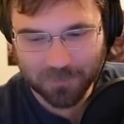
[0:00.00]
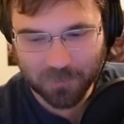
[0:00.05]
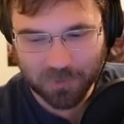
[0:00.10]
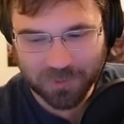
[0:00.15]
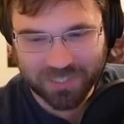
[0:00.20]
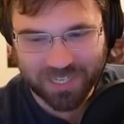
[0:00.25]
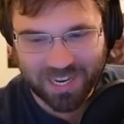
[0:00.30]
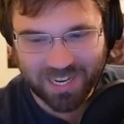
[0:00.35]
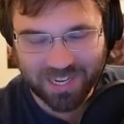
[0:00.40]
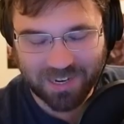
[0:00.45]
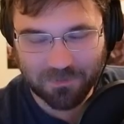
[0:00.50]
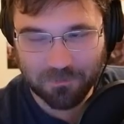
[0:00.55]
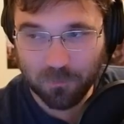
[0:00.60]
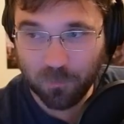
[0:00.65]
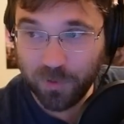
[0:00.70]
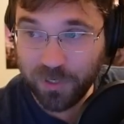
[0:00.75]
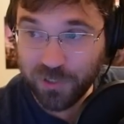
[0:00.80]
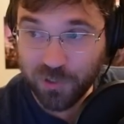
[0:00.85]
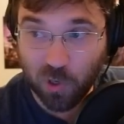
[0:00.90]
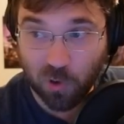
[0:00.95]
We'll take it.
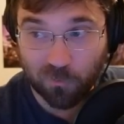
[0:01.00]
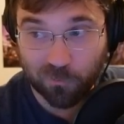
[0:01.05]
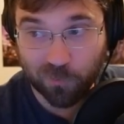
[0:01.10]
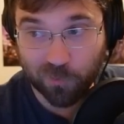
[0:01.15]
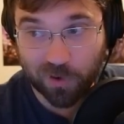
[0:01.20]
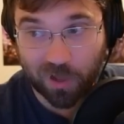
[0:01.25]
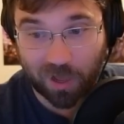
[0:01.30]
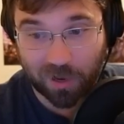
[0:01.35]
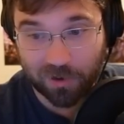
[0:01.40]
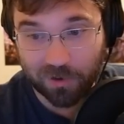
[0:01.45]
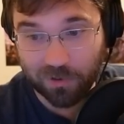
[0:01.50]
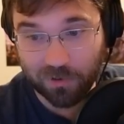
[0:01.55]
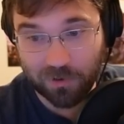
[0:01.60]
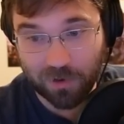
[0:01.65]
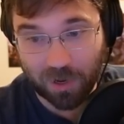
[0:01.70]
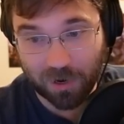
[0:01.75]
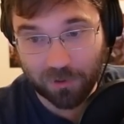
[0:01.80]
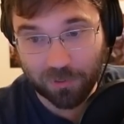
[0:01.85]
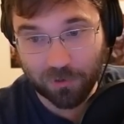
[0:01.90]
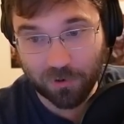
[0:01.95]
We just hope for not
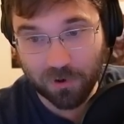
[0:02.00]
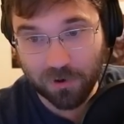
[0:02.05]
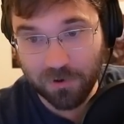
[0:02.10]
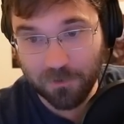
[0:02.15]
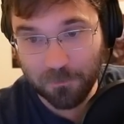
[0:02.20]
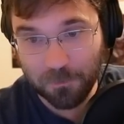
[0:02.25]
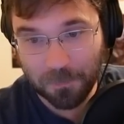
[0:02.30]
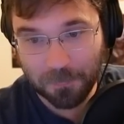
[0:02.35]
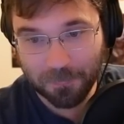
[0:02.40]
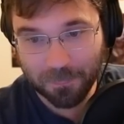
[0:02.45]
a third.